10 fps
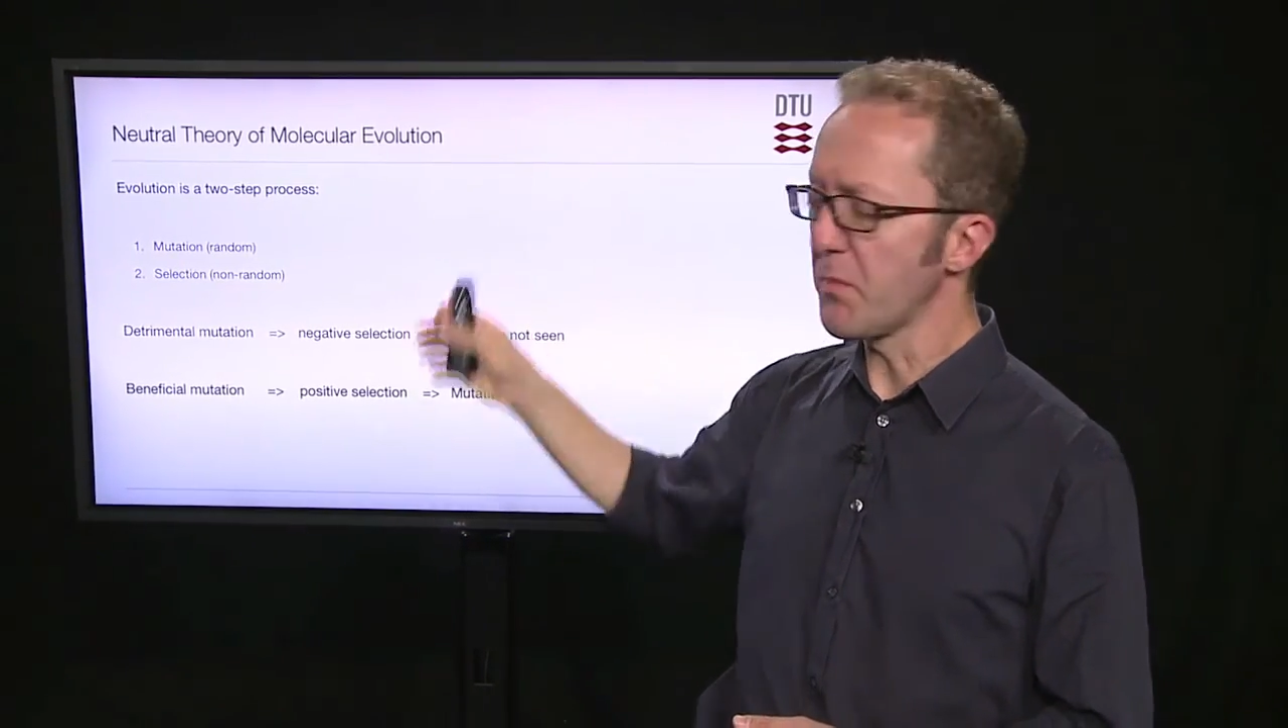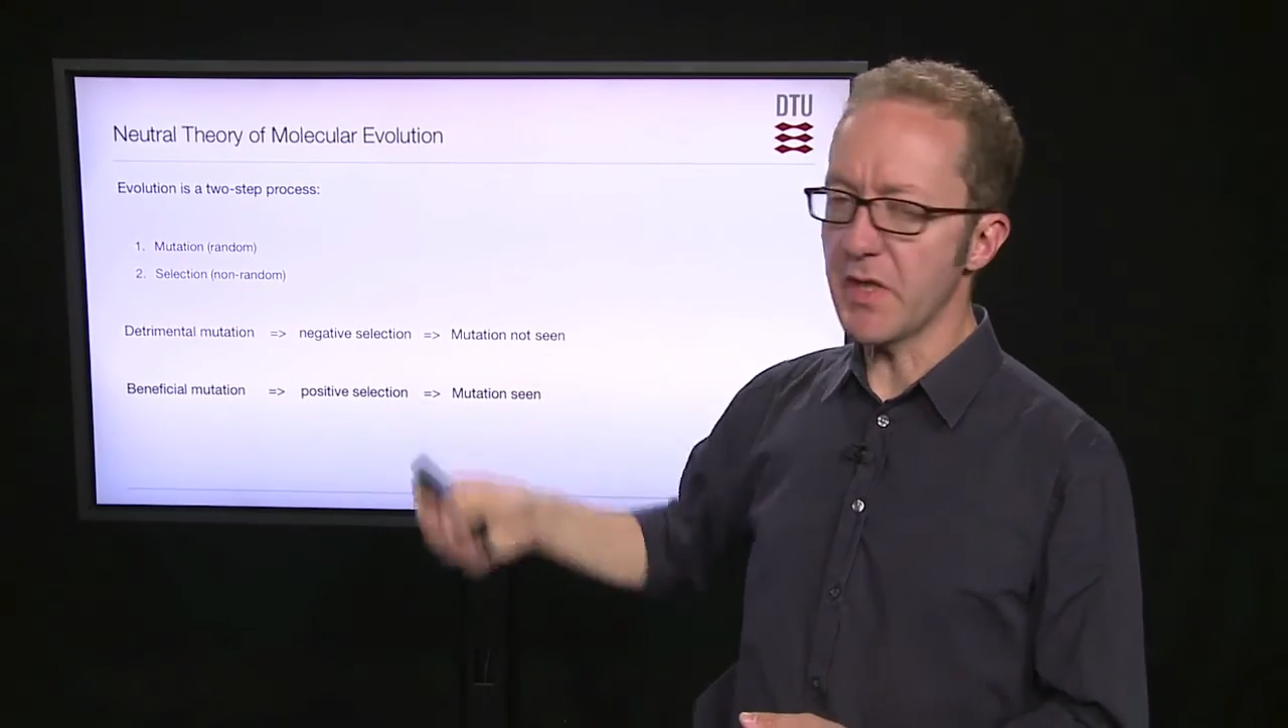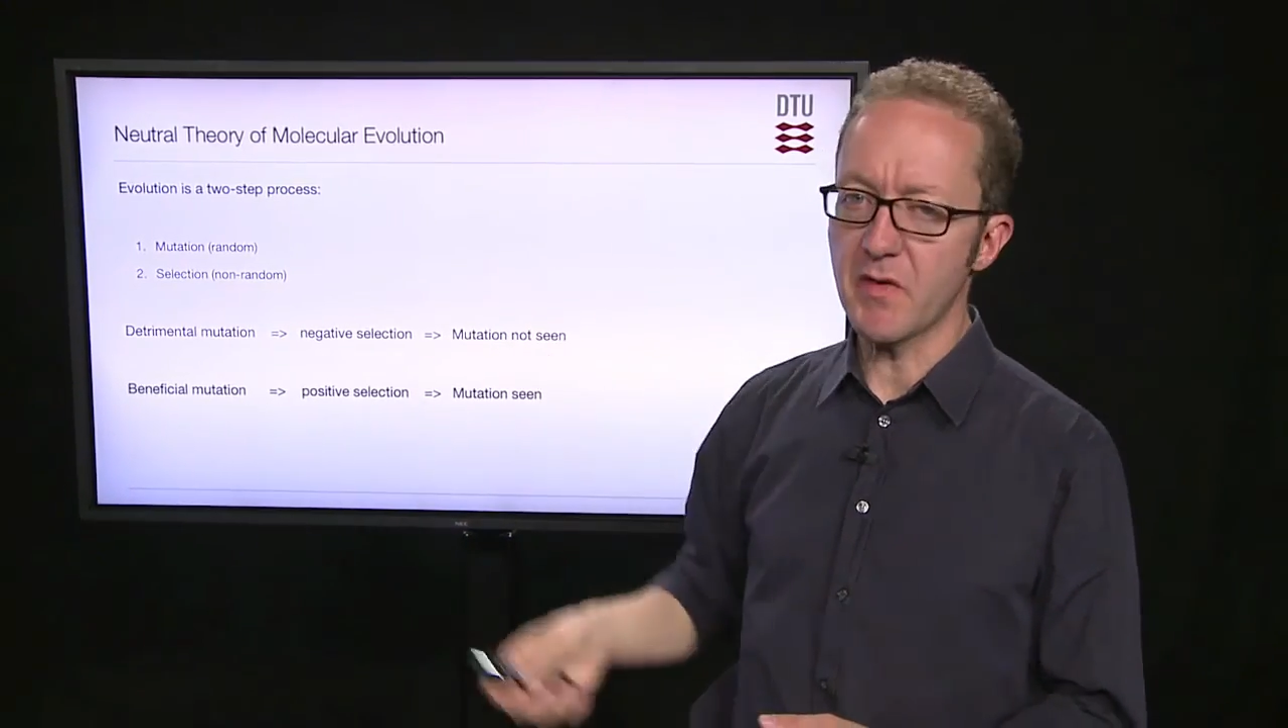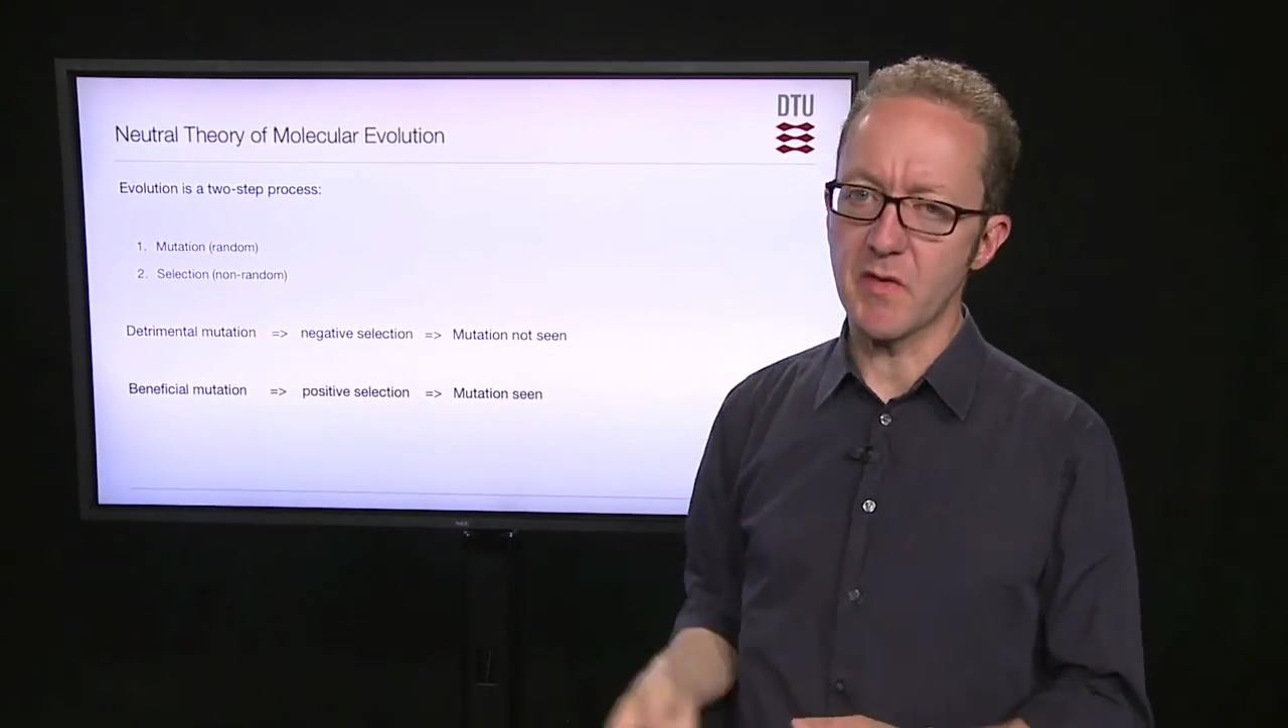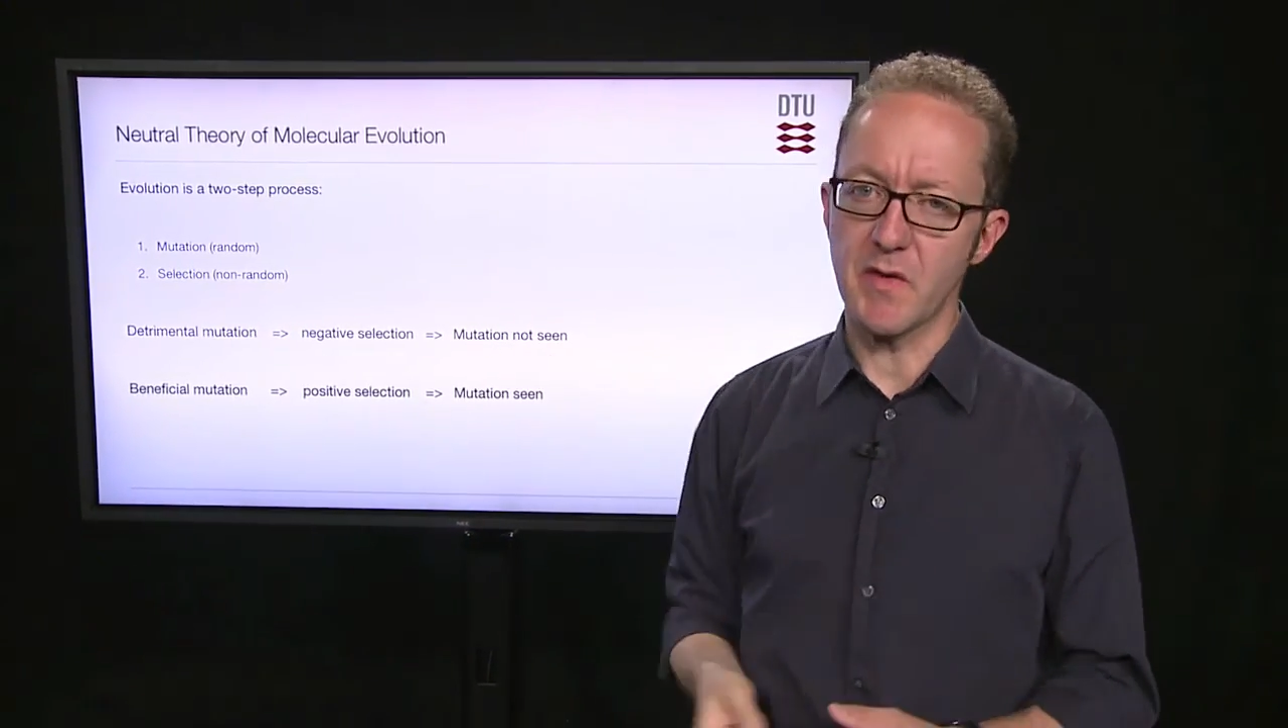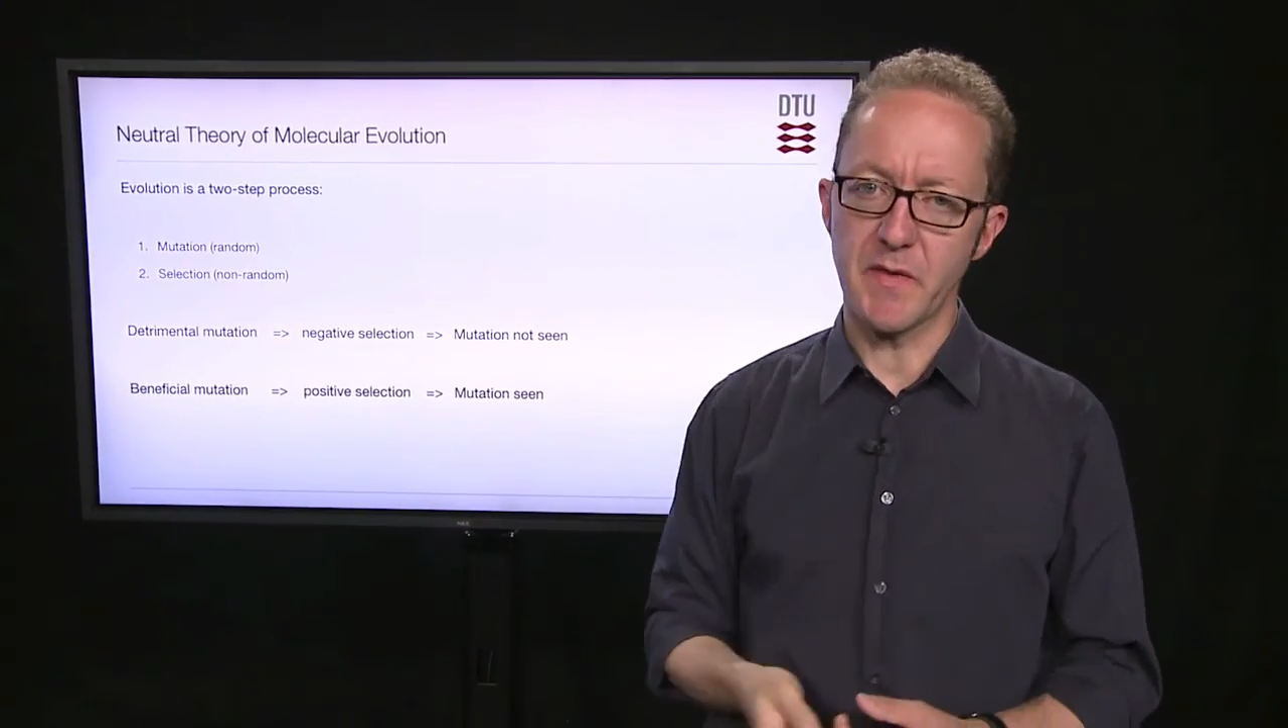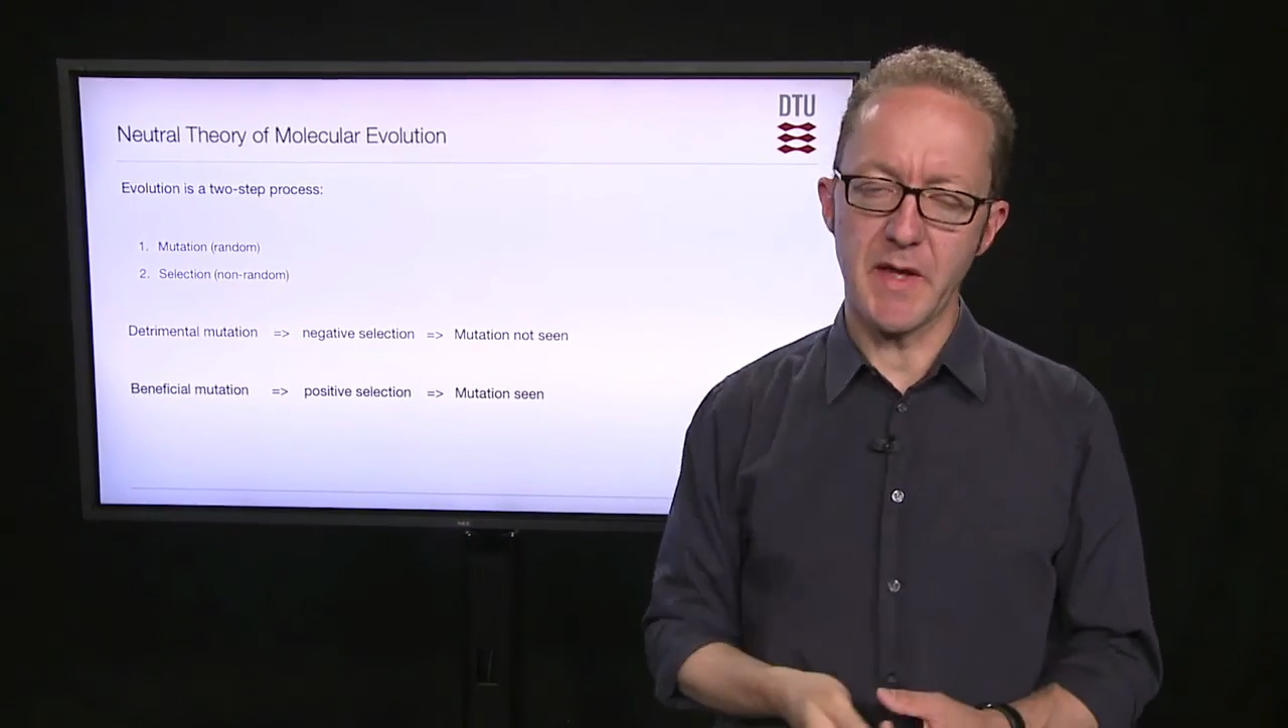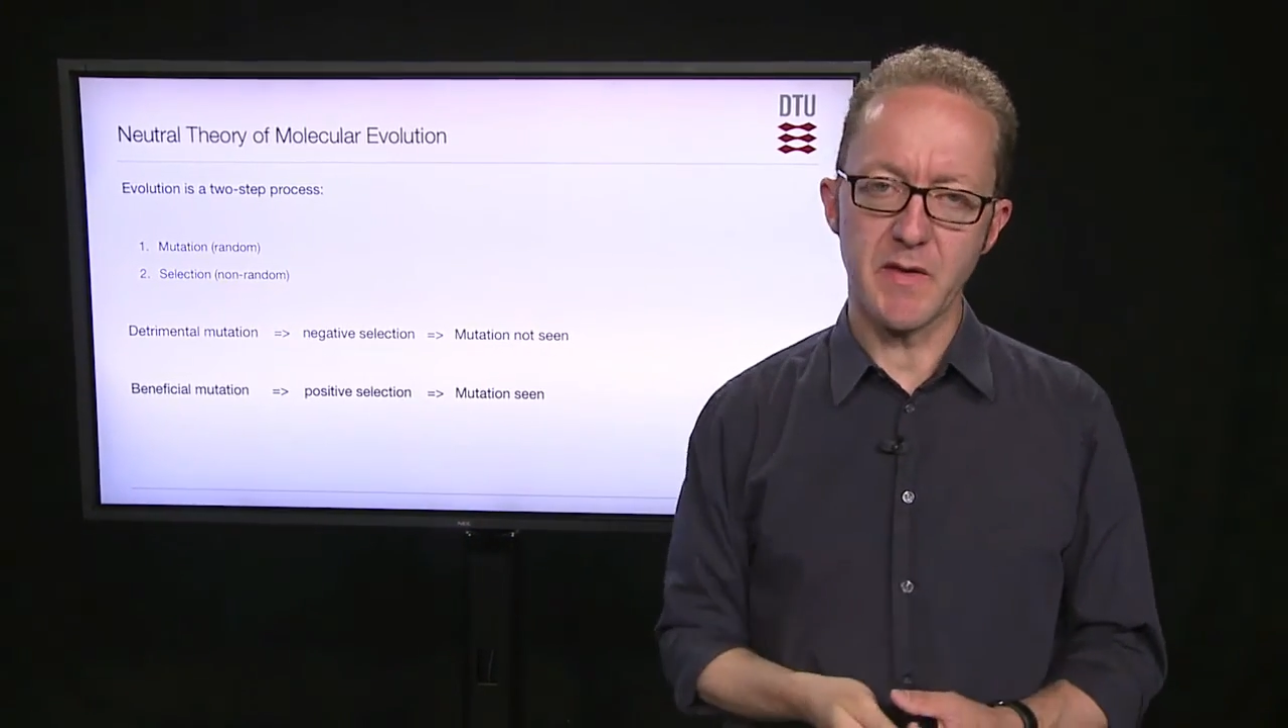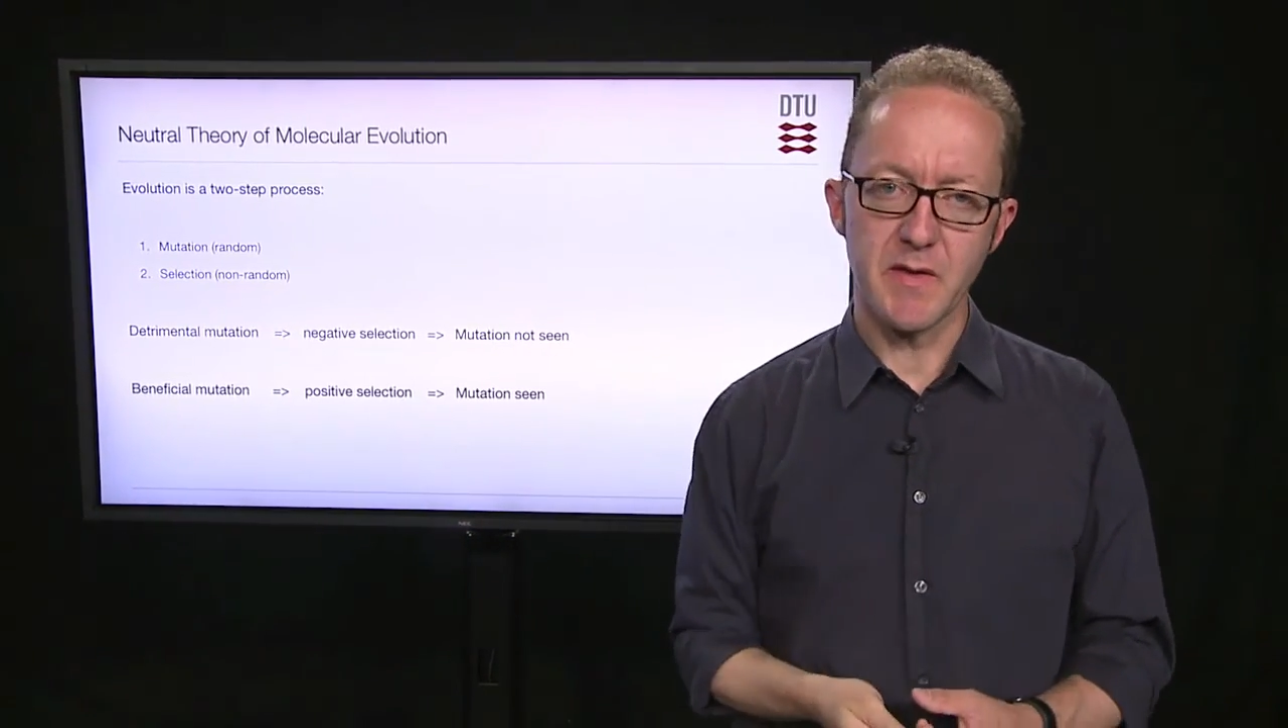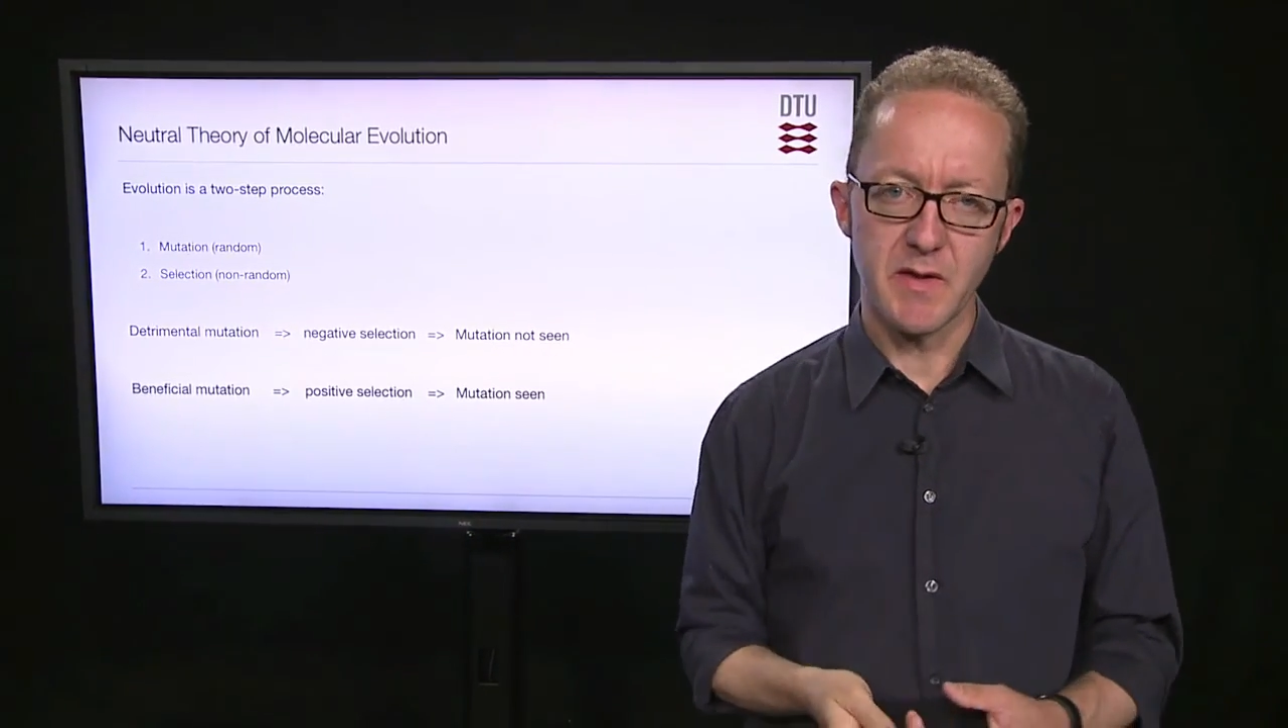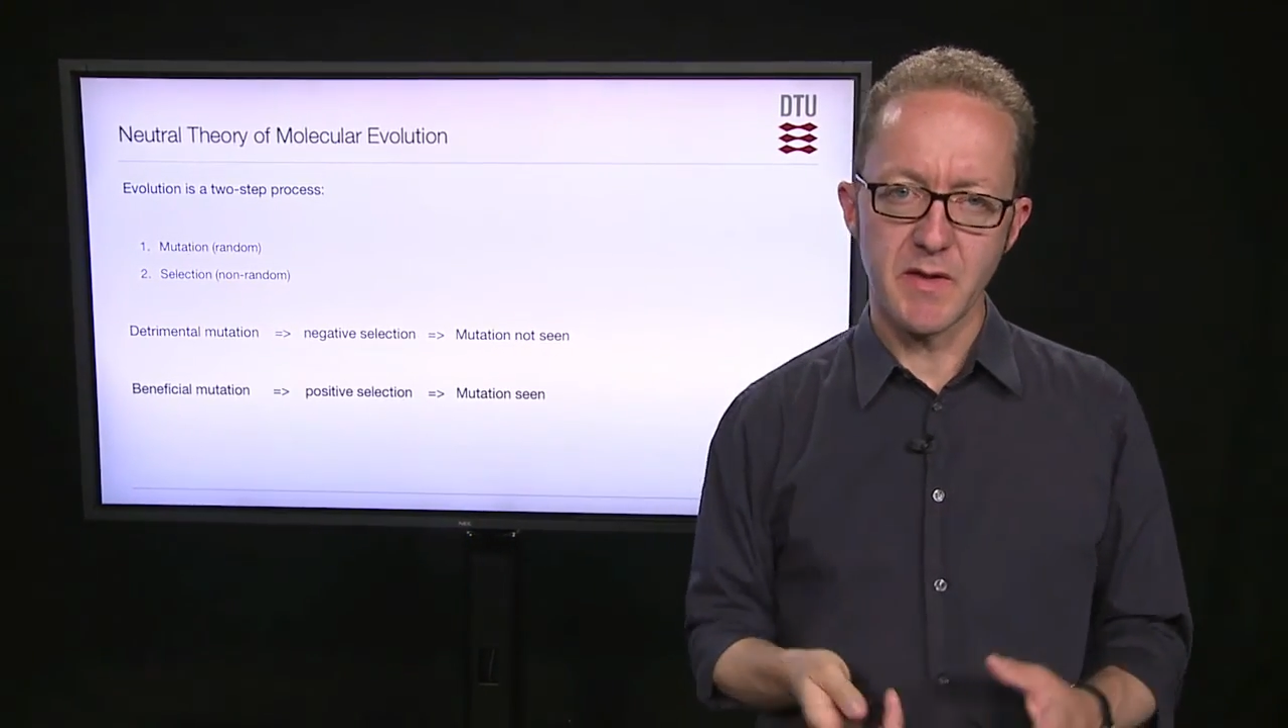means that